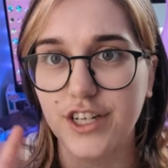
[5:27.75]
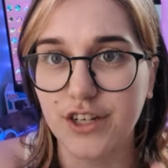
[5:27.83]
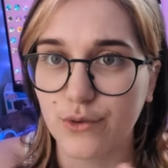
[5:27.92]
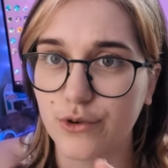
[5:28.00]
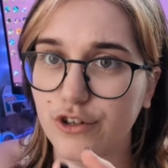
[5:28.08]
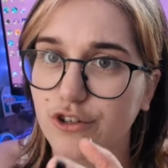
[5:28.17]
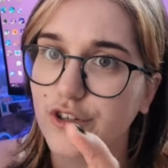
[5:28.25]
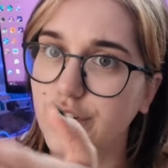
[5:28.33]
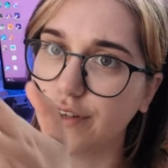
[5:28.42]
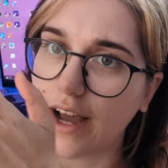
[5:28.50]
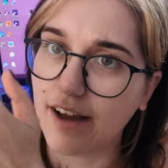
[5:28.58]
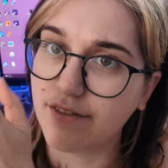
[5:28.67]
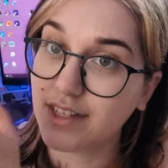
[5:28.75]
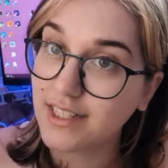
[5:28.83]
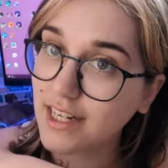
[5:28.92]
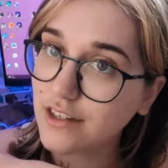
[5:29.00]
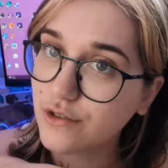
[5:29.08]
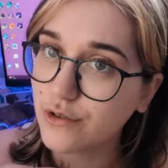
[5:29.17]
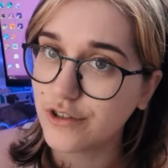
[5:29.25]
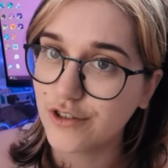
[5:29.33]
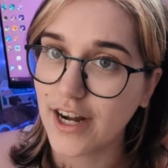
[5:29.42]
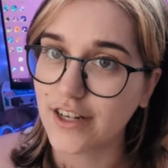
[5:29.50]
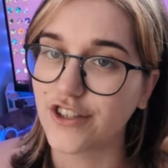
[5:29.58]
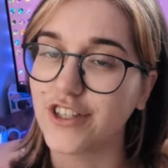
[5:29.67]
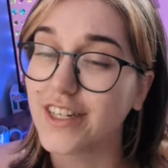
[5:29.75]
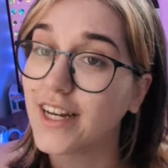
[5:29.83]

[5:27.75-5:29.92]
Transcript: in order to have the sexual attraction.